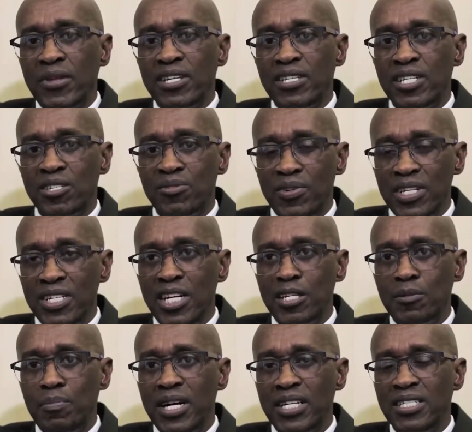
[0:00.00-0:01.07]
there's various
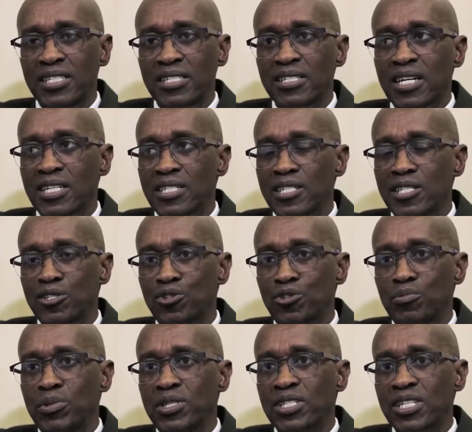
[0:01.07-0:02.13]
parties that needs to
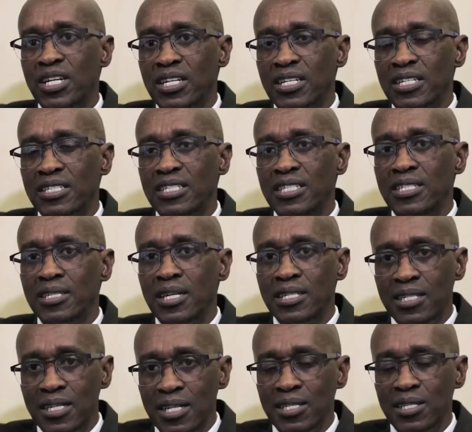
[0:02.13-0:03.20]
be settled in that
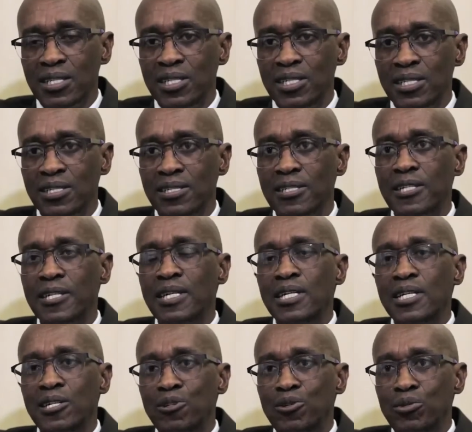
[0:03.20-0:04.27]
transaction,
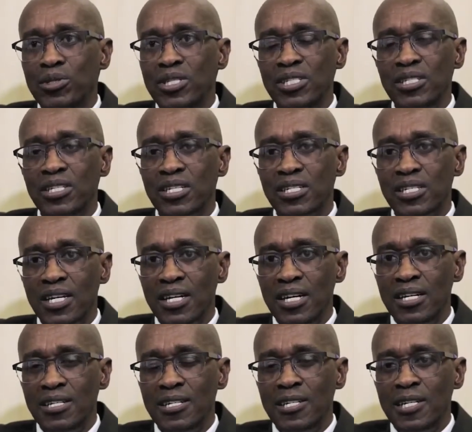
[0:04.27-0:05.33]
including the
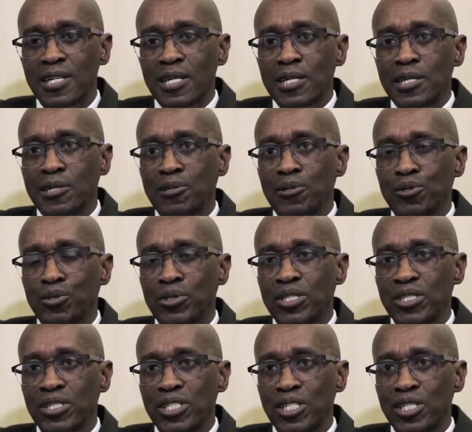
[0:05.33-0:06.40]
seller,
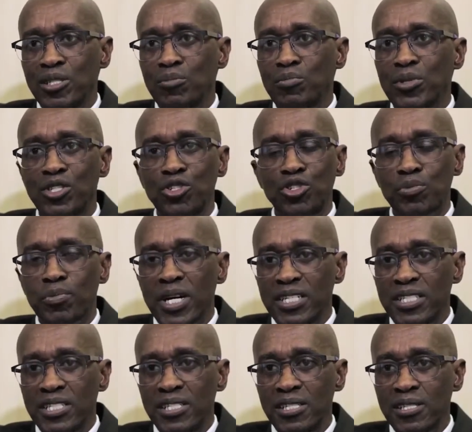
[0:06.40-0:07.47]
including the
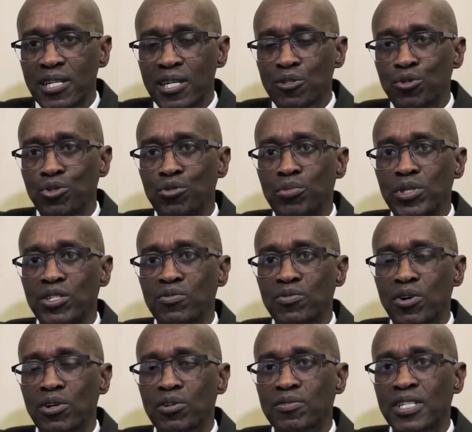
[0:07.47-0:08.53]
municipalities that could be
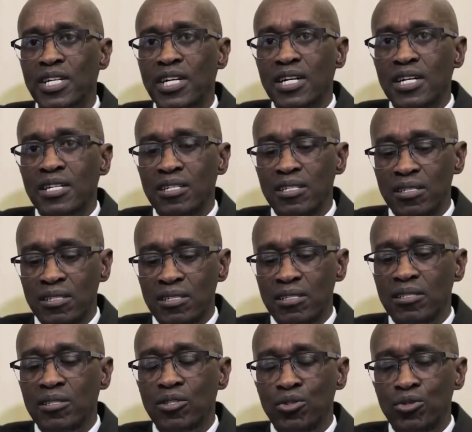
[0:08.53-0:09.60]
involved,
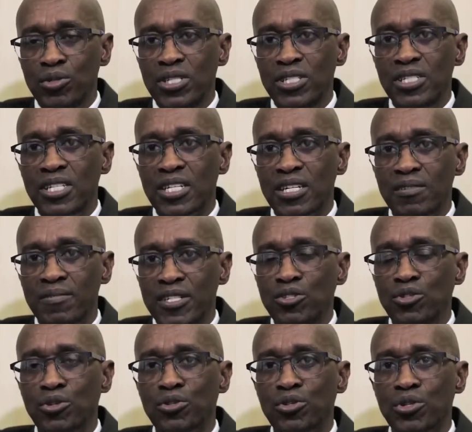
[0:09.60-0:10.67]
including the
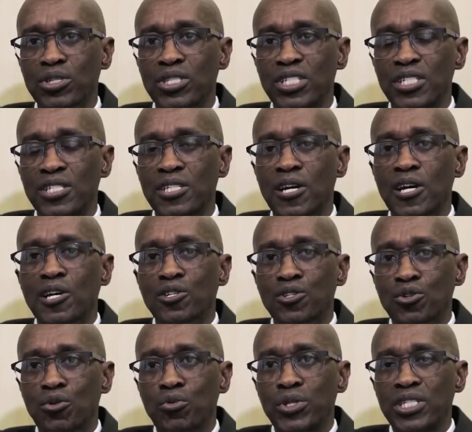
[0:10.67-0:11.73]
revenue authorities.
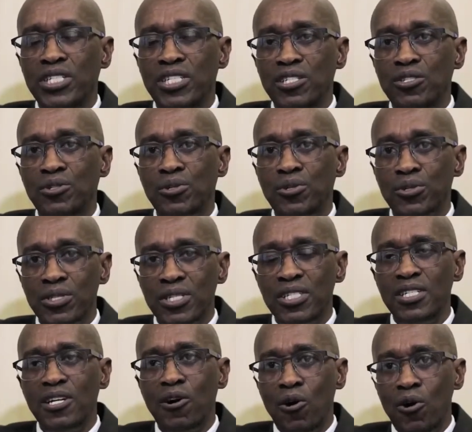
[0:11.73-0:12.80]
So we need to
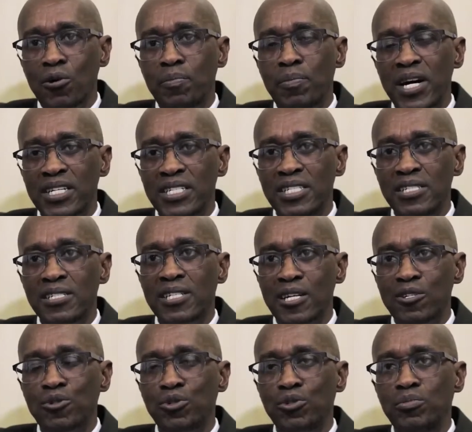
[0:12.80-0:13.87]
consider all parties
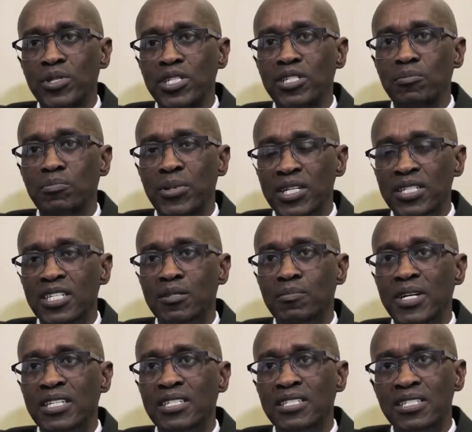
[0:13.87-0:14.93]
that could be impacted
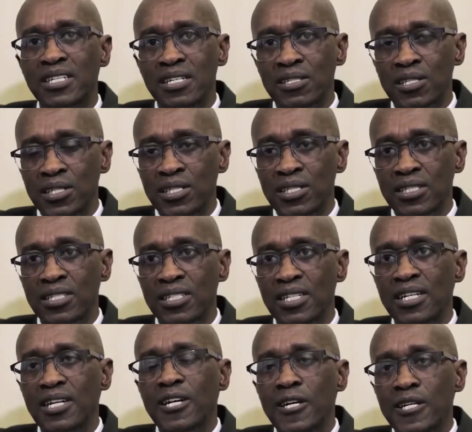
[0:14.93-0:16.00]
by the transaction
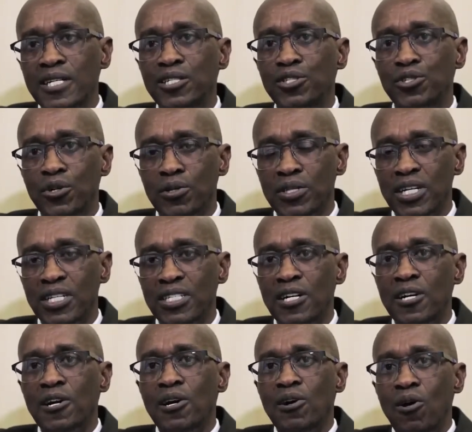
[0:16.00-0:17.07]
and ensure that
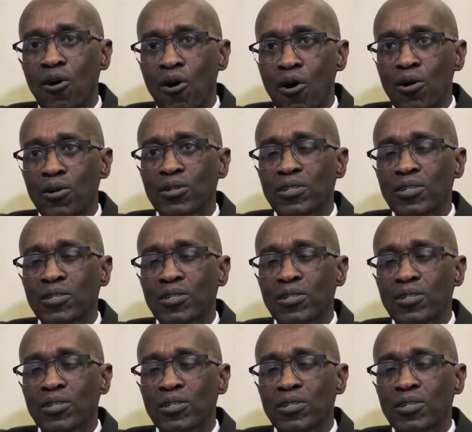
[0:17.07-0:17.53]
all